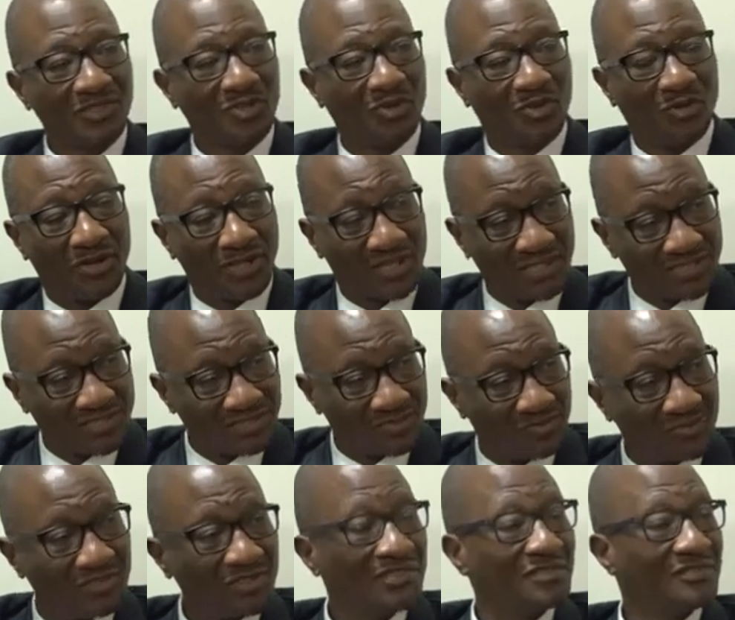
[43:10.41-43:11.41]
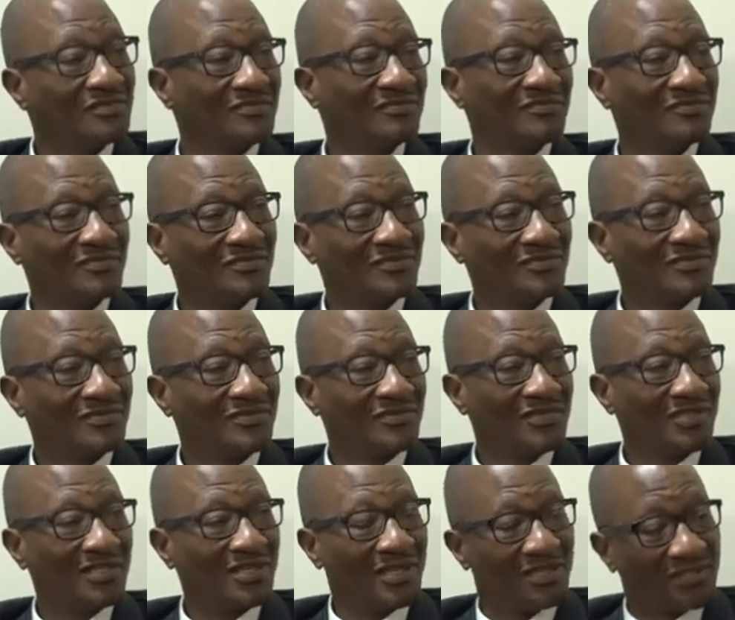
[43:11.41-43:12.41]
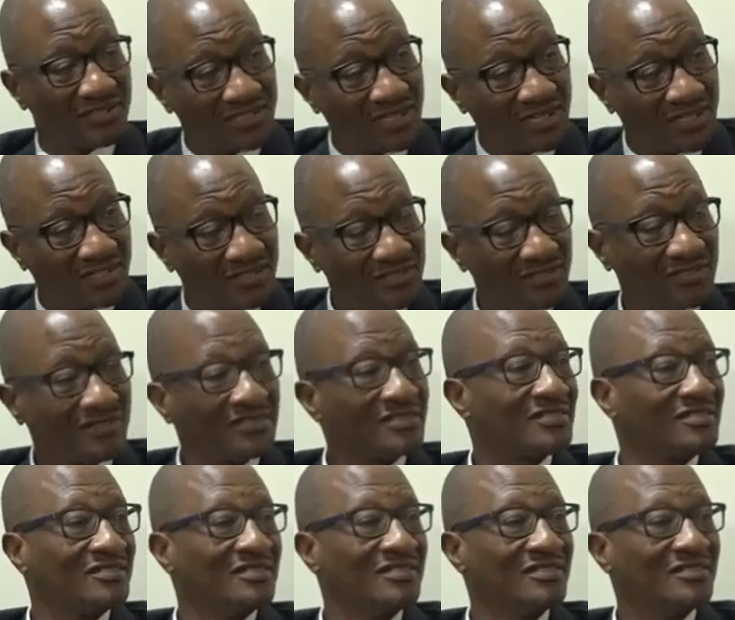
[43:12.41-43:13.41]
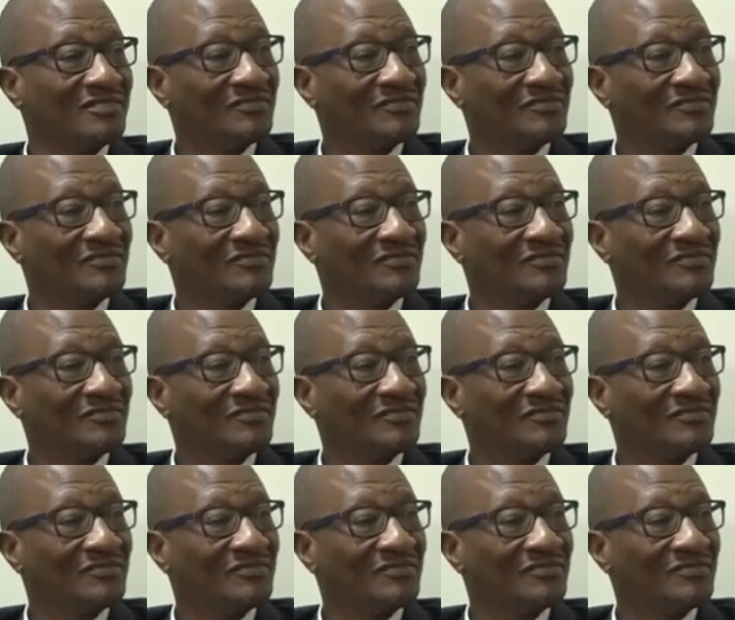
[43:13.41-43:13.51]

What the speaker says: collectively, as an industry?